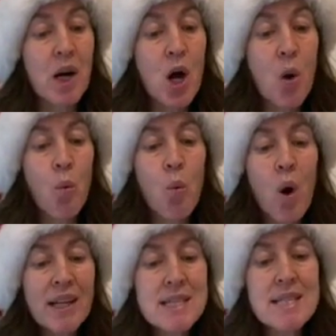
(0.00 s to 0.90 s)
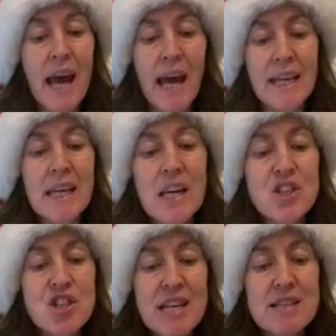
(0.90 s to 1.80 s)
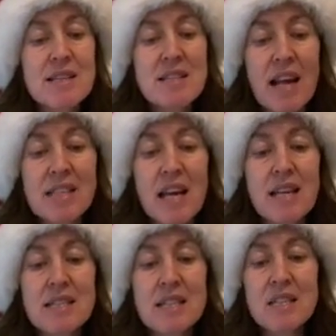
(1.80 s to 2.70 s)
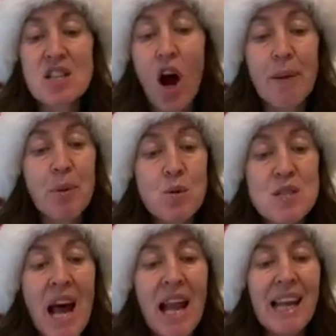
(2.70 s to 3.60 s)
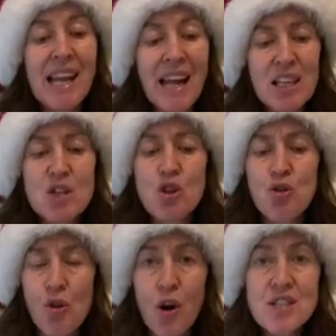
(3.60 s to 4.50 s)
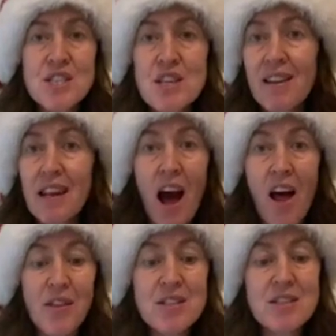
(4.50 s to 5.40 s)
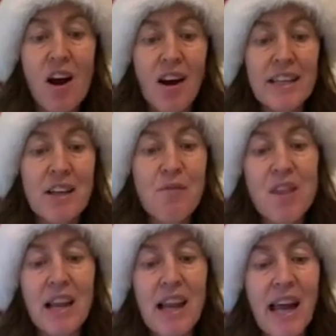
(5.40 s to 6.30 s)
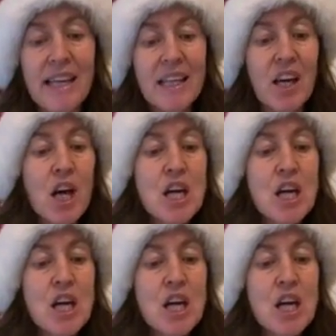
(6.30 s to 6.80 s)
One day, Jesus said to his disciples, "Let us cross to the other side of the lake."